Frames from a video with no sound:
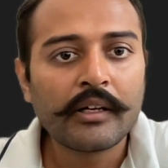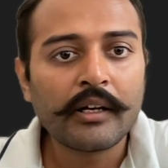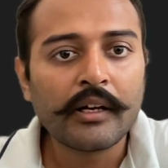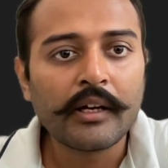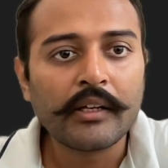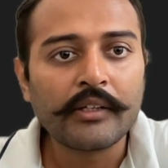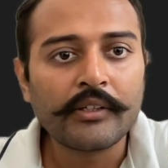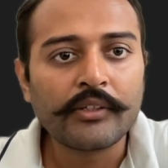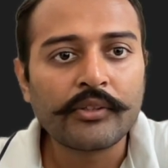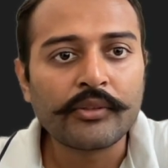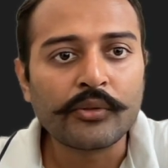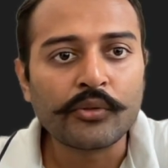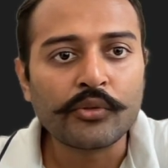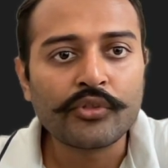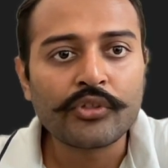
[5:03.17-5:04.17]
I need
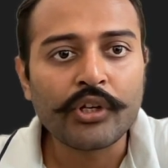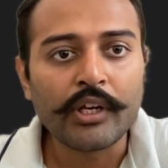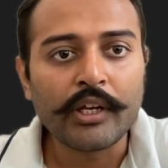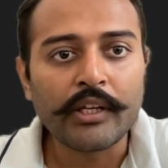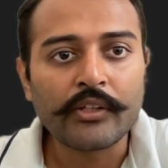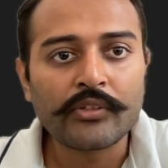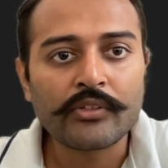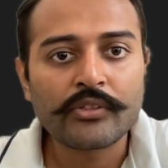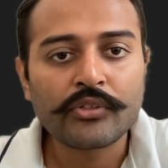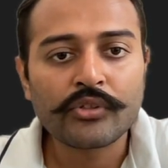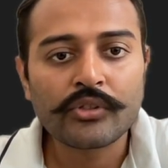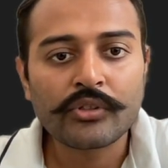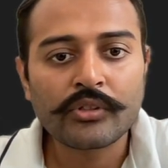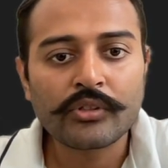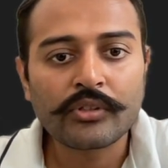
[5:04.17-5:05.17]
to change
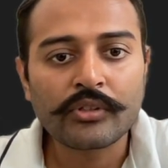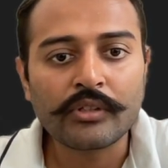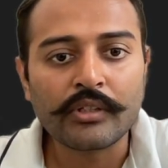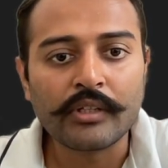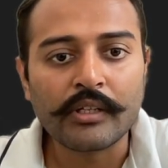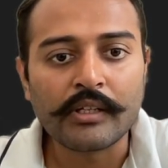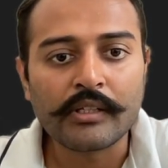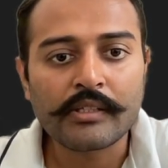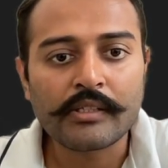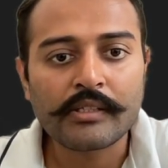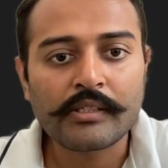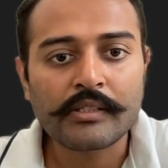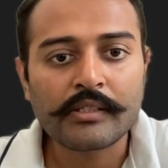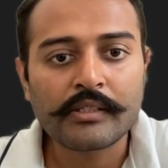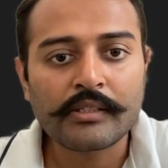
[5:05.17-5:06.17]

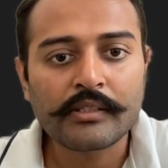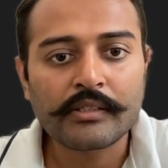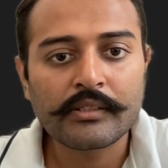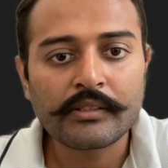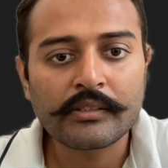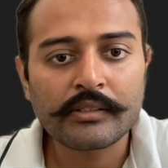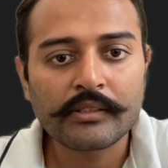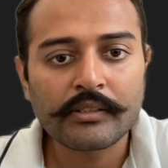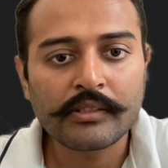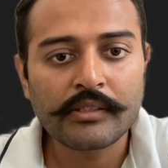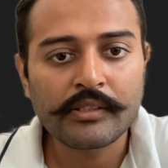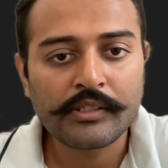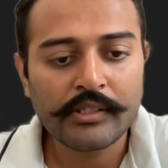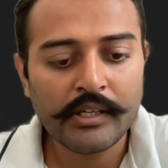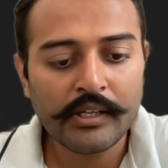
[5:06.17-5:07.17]
this
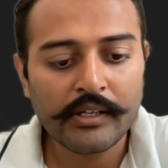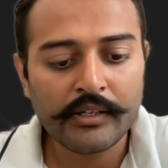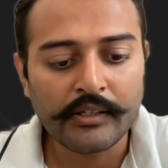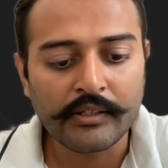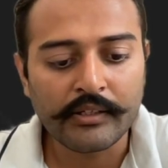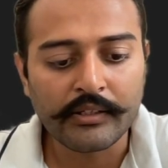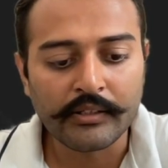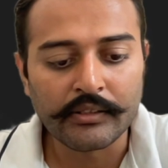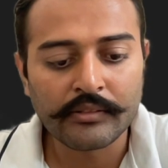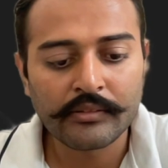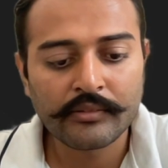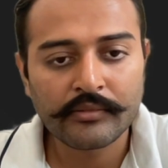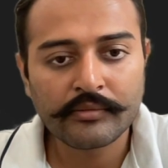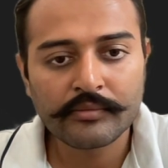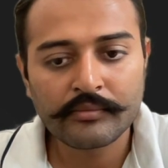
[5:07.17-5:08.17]
secret here.
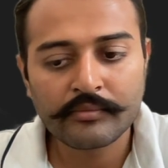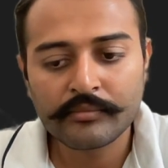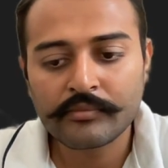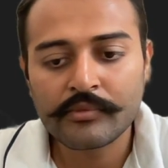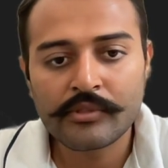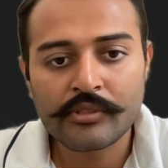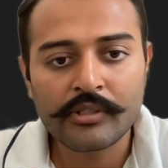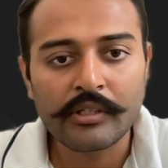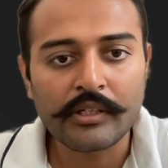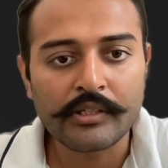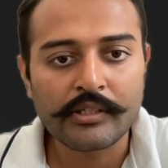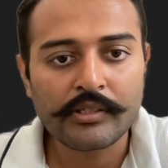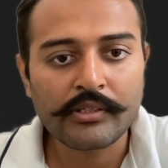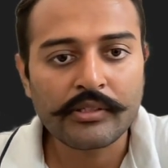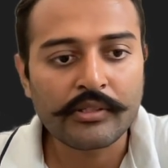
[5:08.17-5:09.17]
So
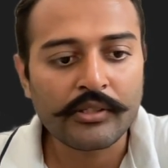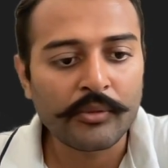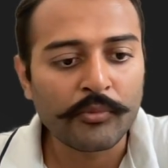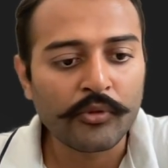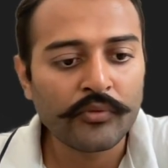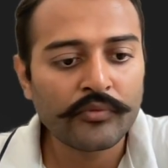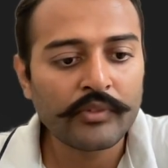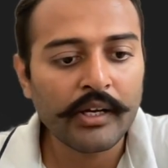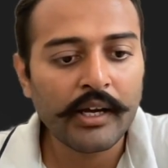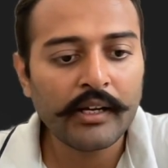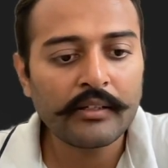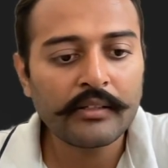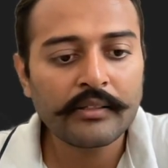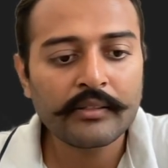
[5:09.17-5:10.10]
let's remove that.